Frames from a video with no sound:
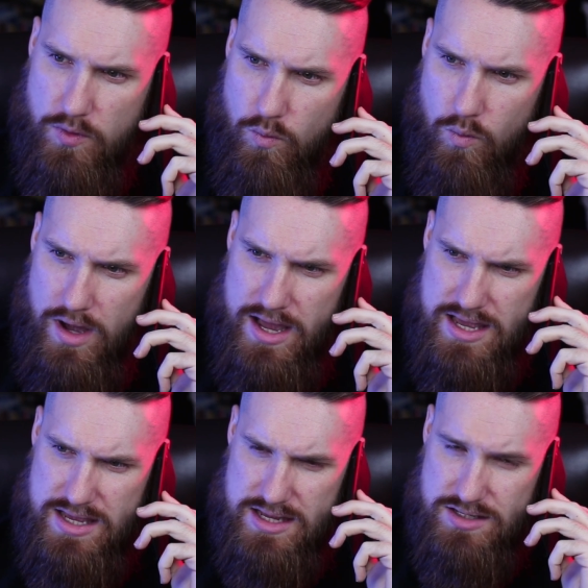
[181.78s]

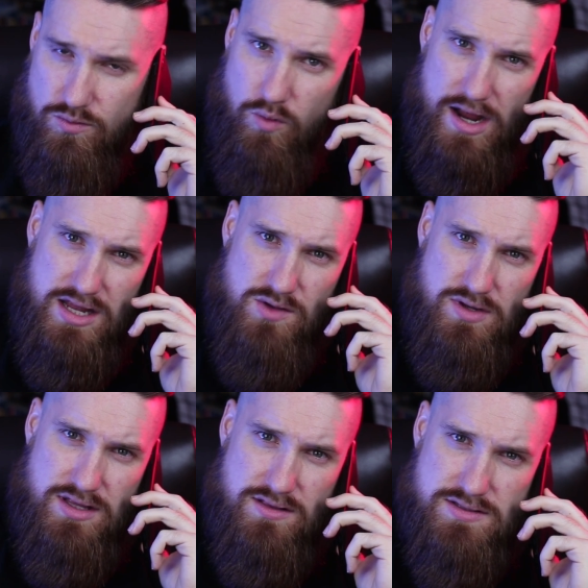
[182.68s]
Why do you
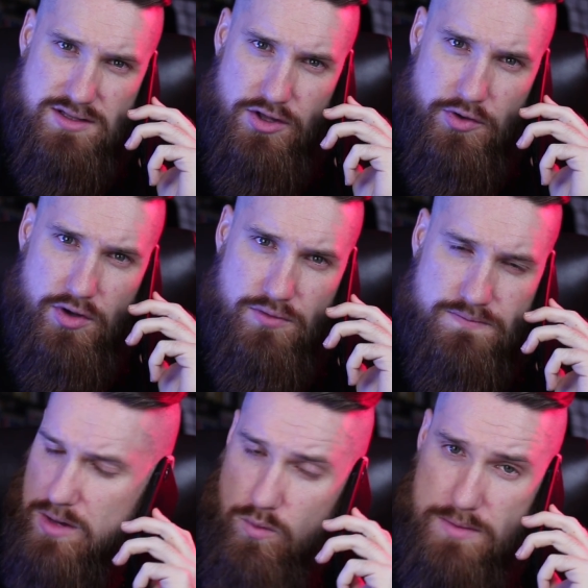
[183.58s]
need this logo
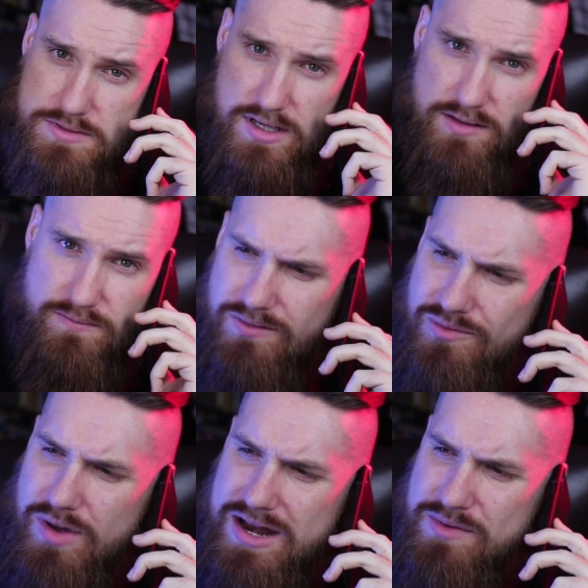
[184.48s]
and website?
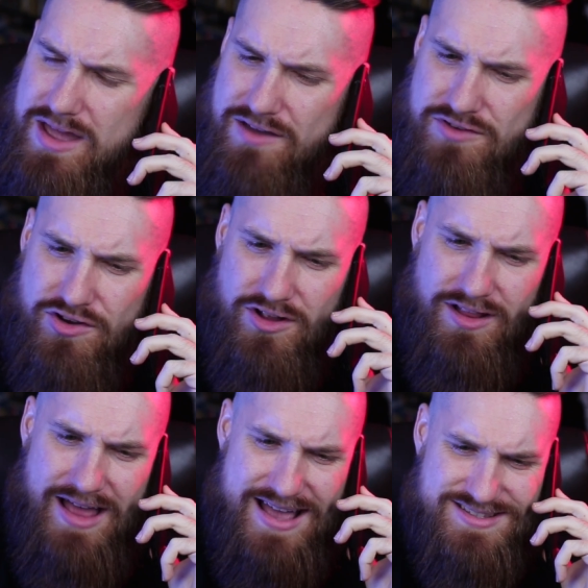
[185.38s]
Why do I have your
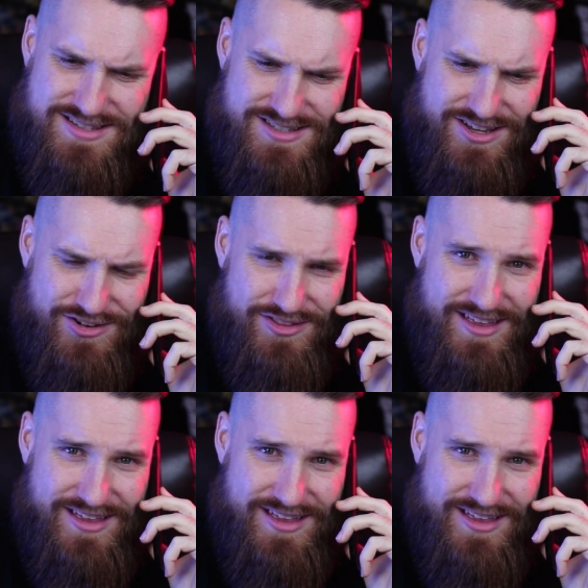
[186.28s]
glasses here?